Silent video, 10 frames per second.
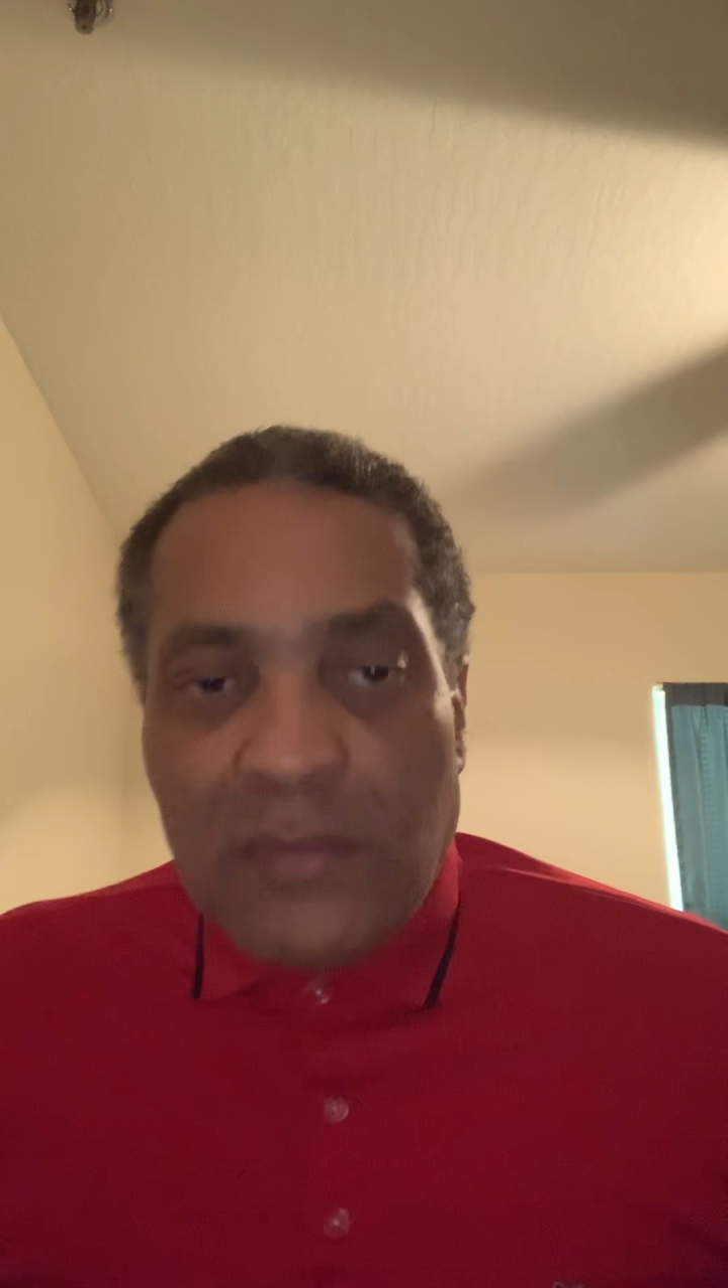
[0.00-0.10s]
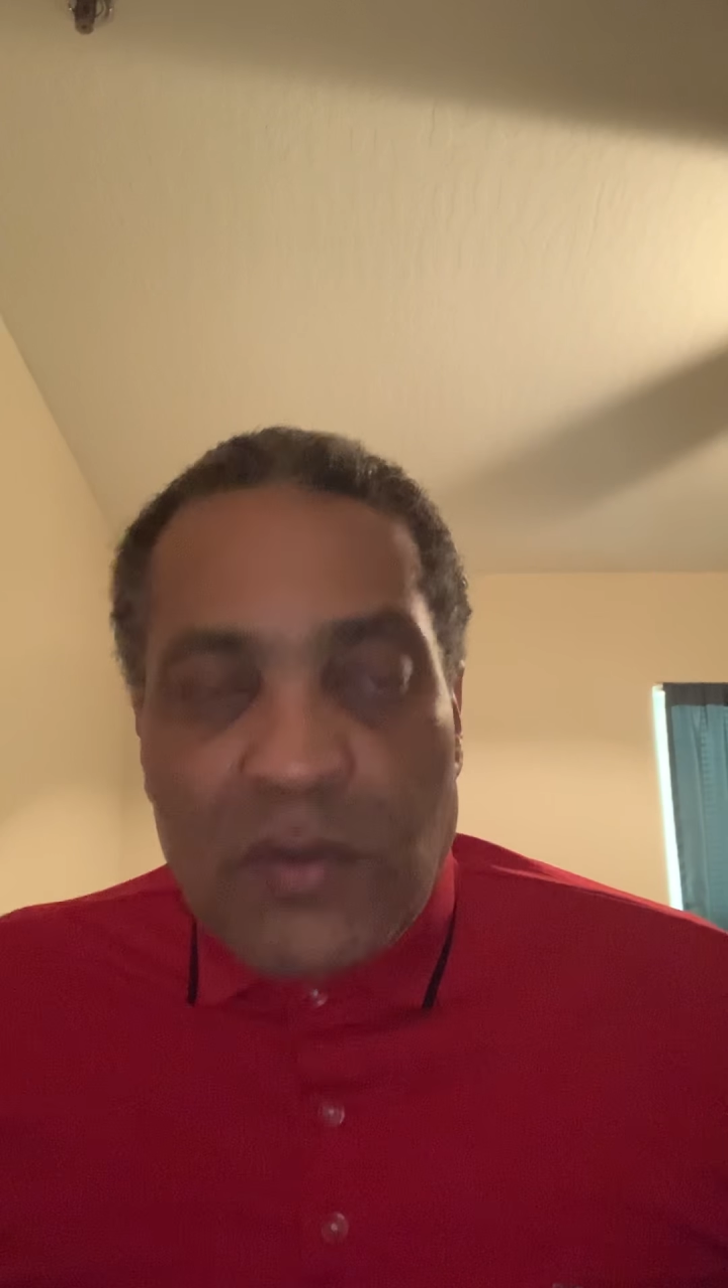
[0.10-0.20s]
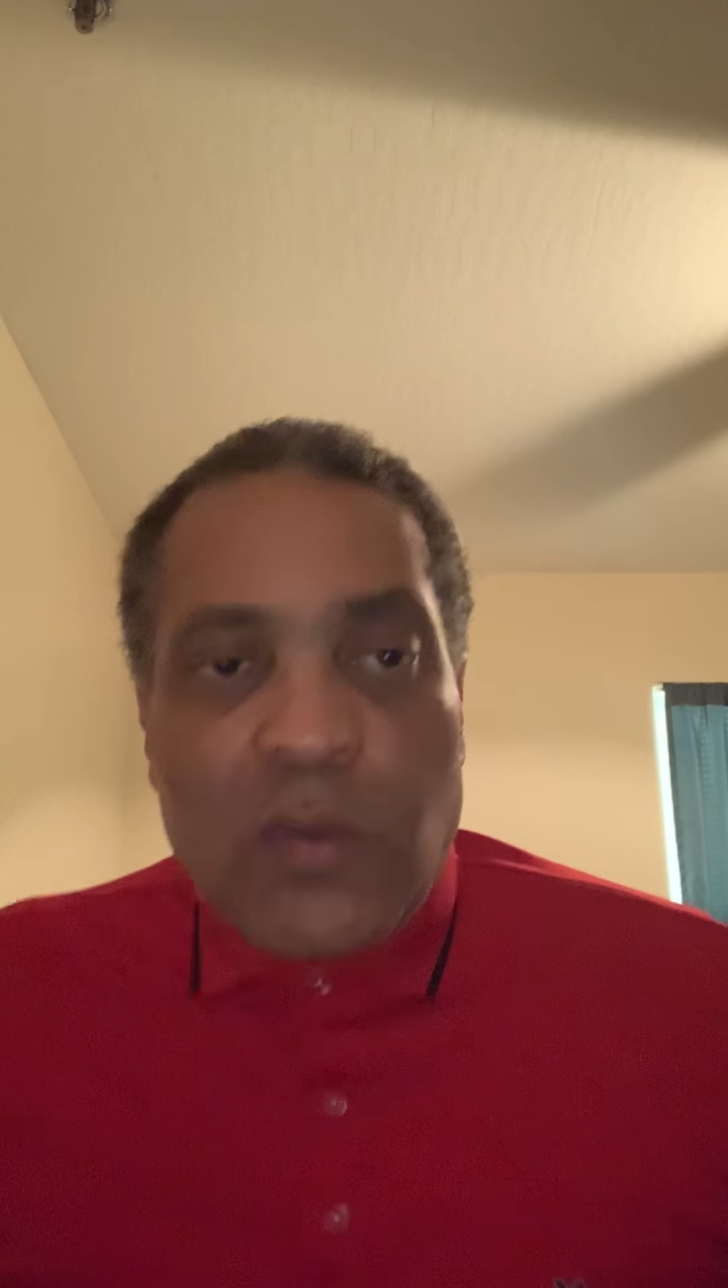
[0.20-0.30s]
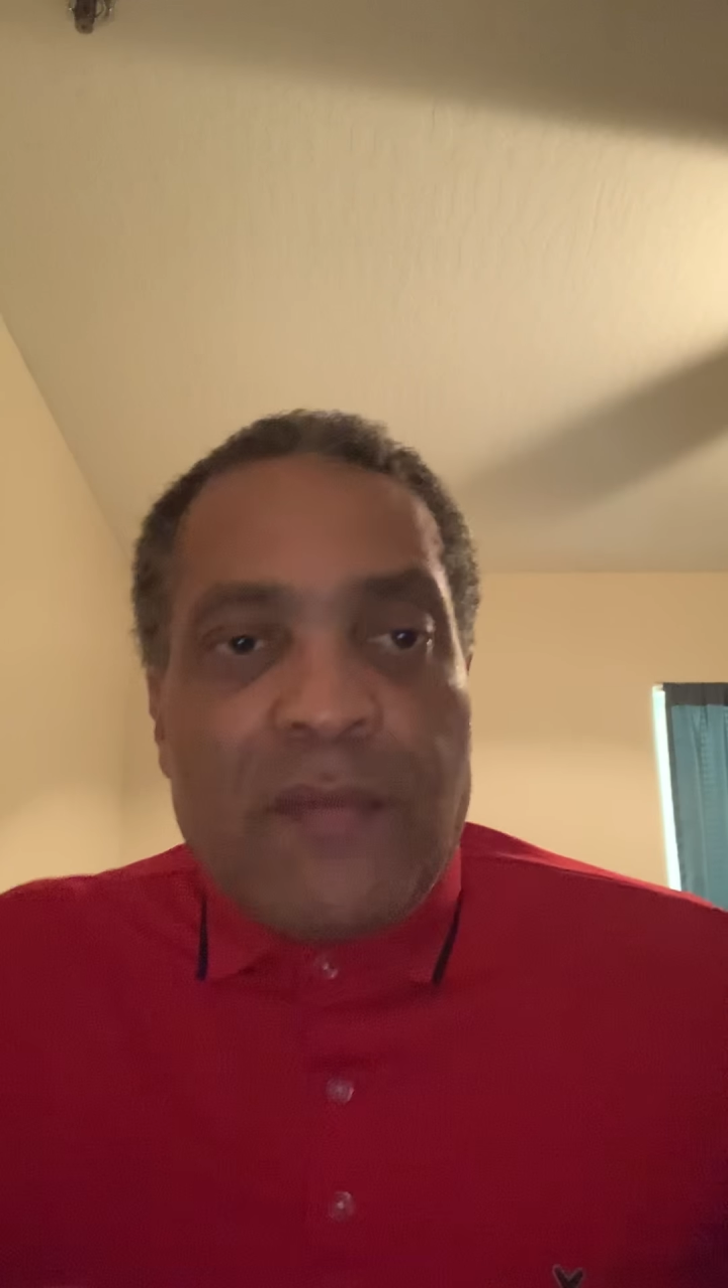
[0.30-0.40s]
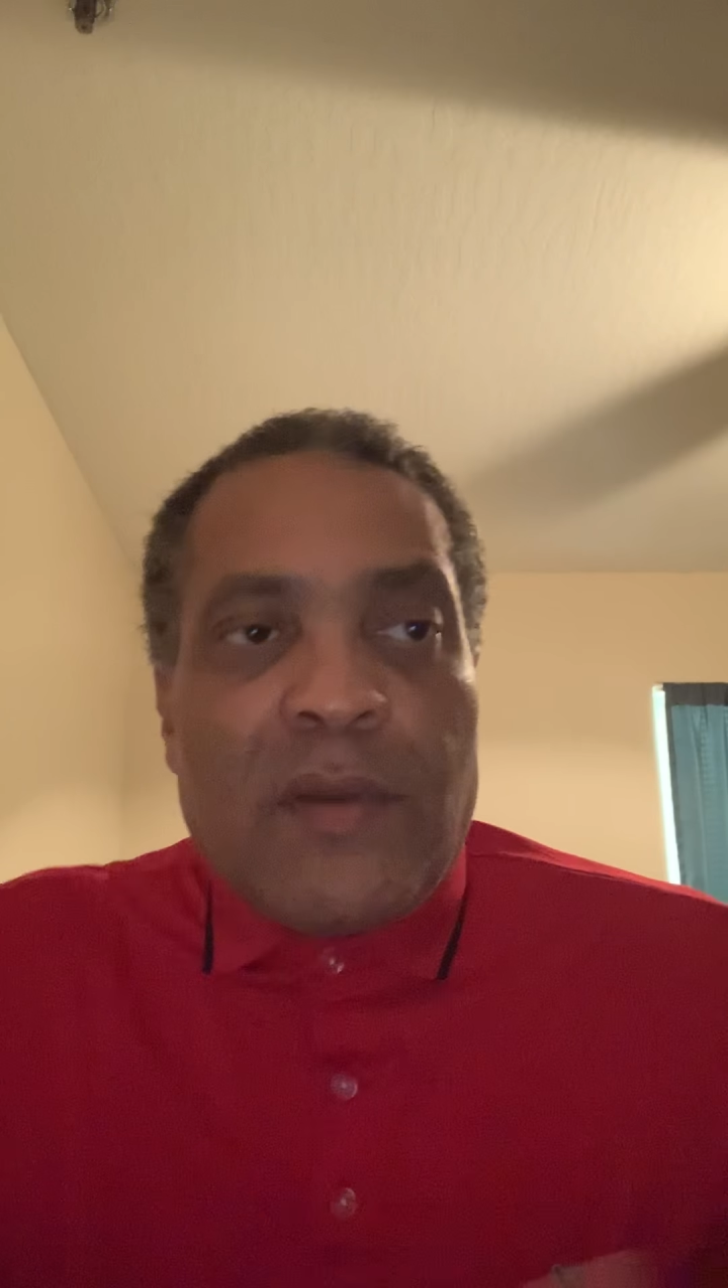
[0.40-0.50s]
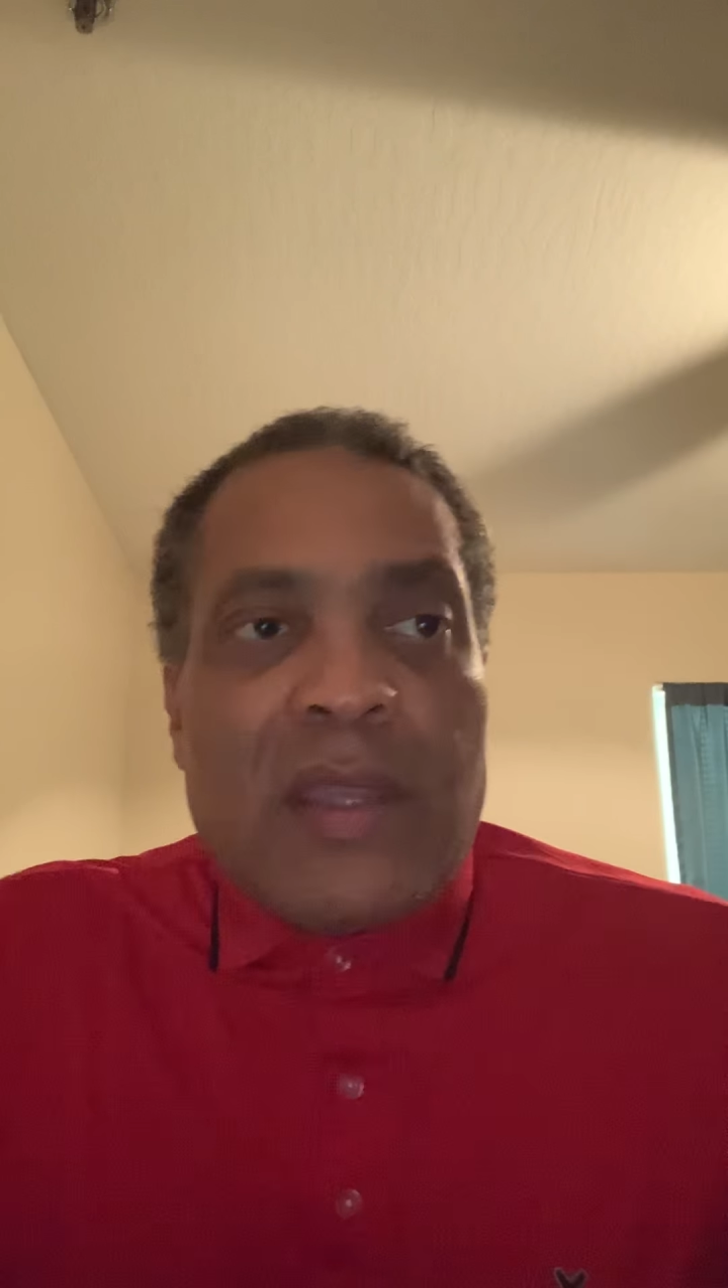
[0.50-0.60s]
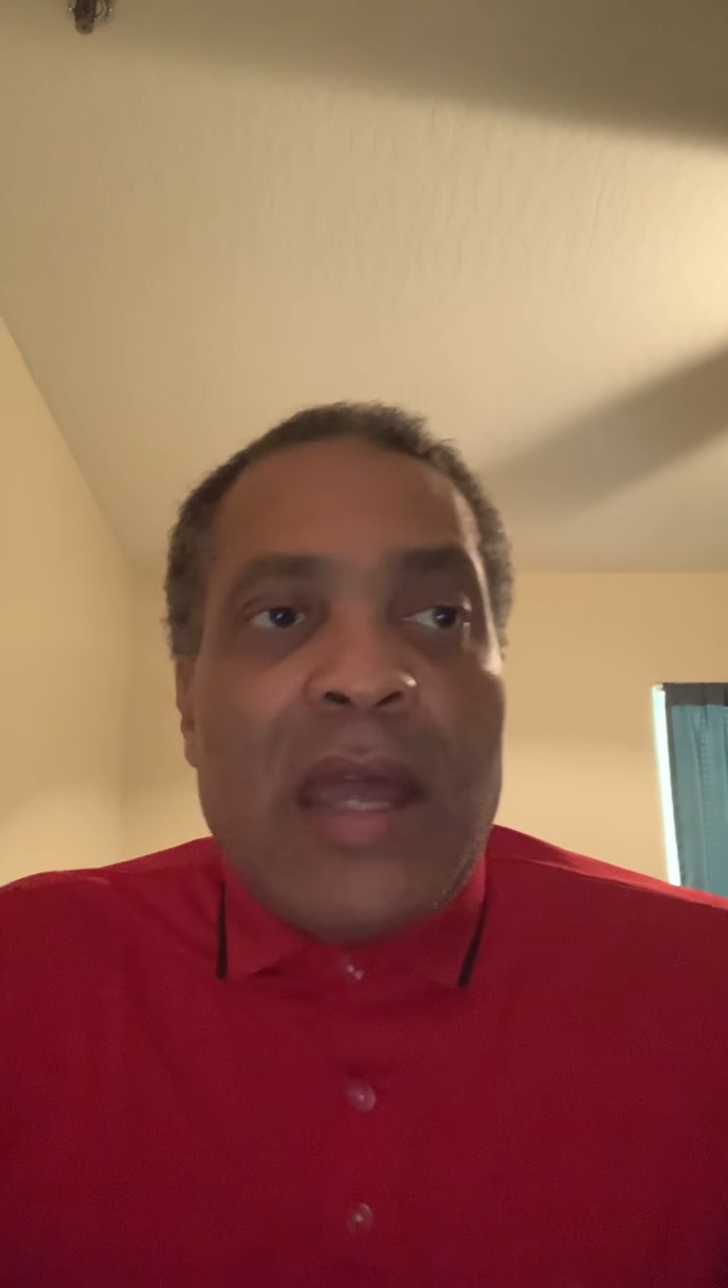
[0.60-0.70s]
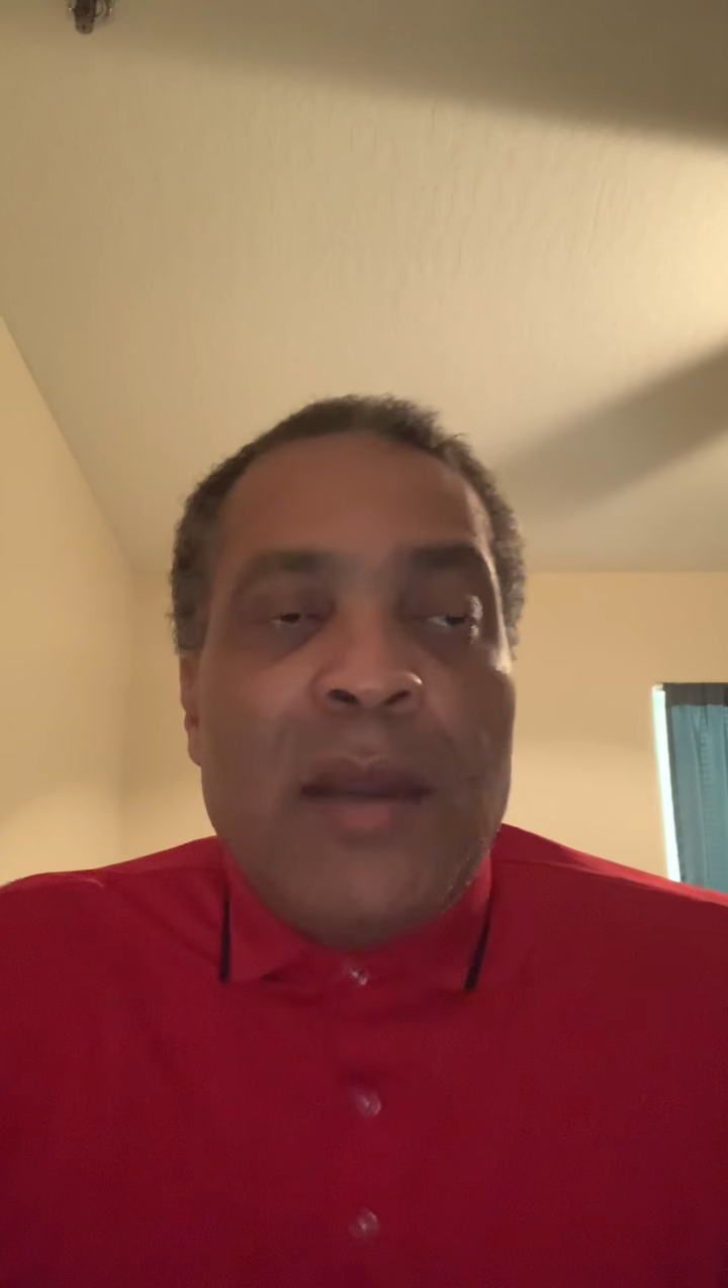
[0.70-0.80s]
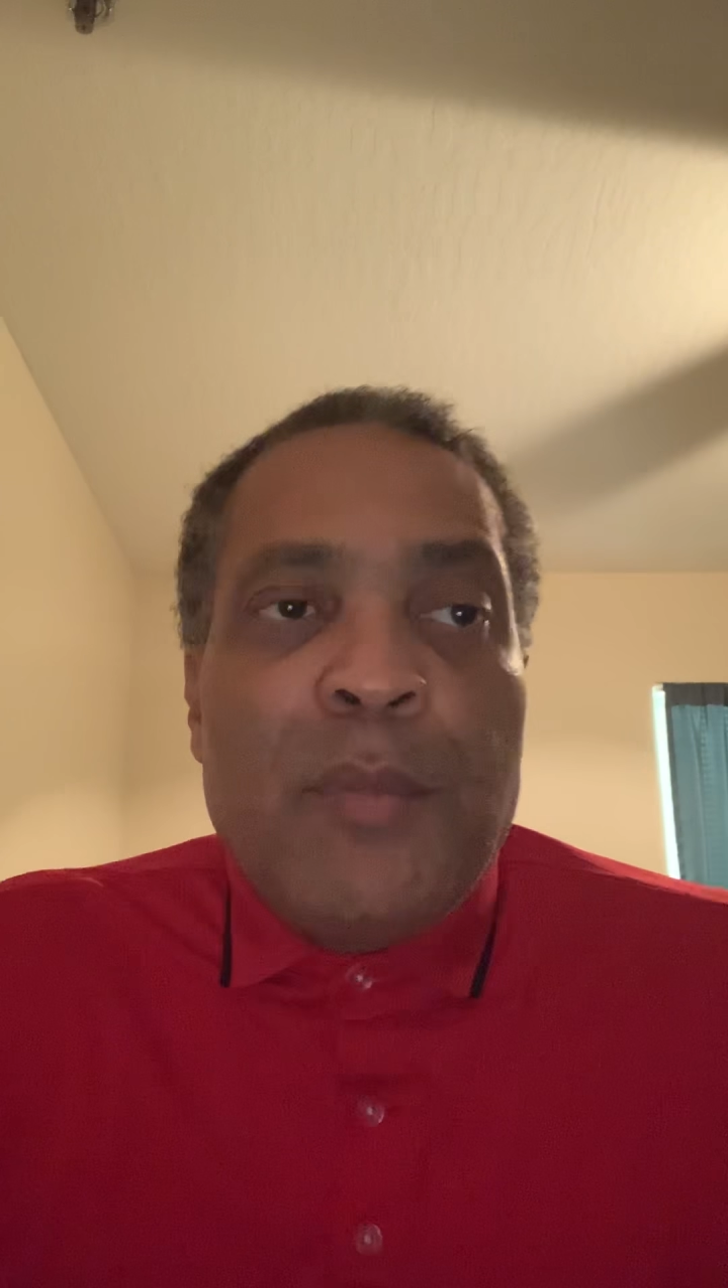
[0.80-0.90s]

24,000.